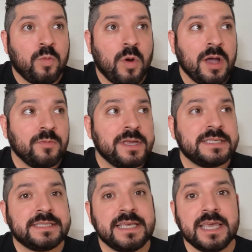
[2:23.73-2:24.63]
What
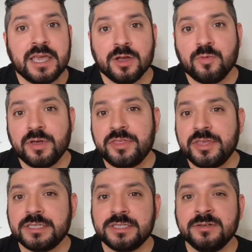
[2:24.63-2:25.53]
we see here with
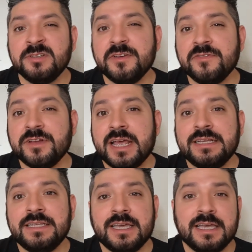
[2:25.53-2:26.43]
these two different
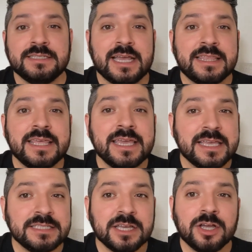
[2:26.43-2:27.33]
ideas, I
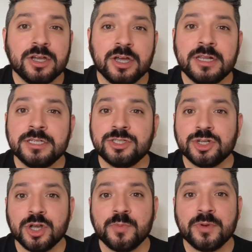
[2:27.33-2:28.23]
think, is a good
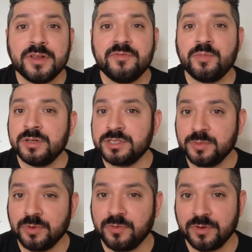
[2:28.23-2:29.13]
interpretive
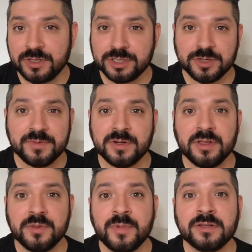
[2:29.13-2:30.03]
principle for the Sermon
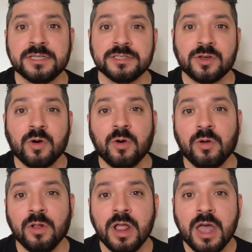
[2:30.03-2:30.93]
on the Mount as a
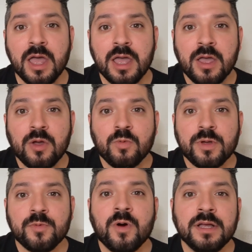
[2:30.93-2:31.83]
whole.
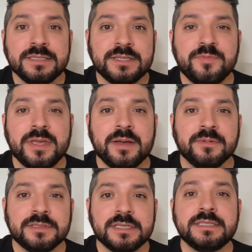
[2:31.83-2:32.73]
We want to be
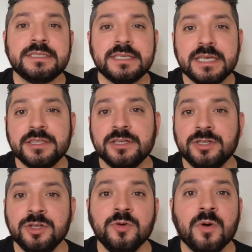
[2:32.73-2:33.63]
able to see the
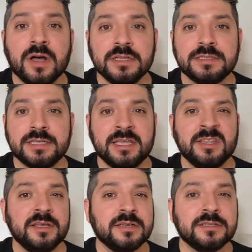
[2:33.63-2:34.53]
nuance and
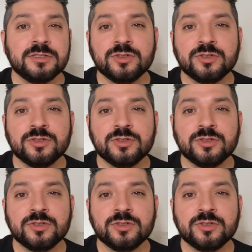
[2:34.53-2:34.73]
the,